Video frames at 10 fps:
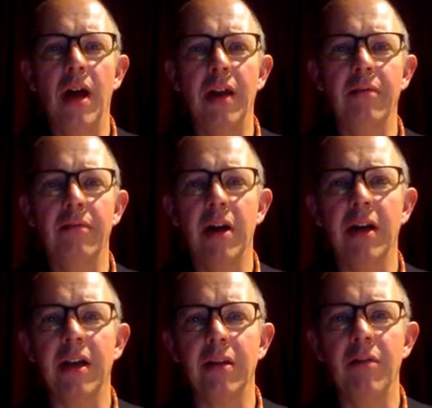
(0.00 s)
and where
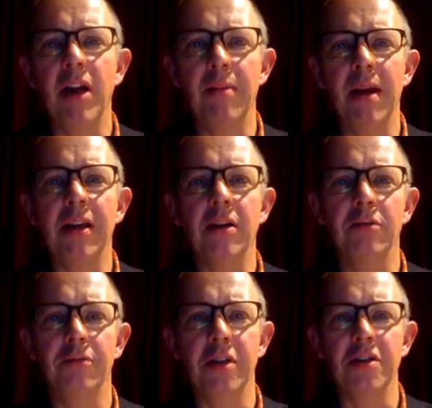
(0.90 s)
they can really make a
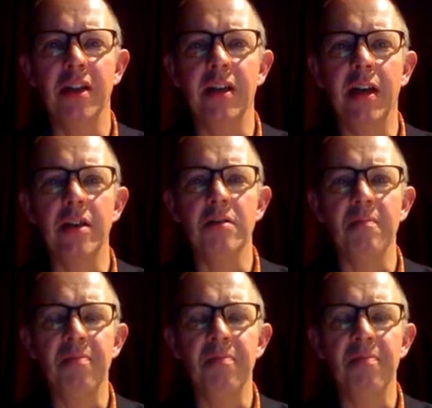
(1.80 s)
convincing case.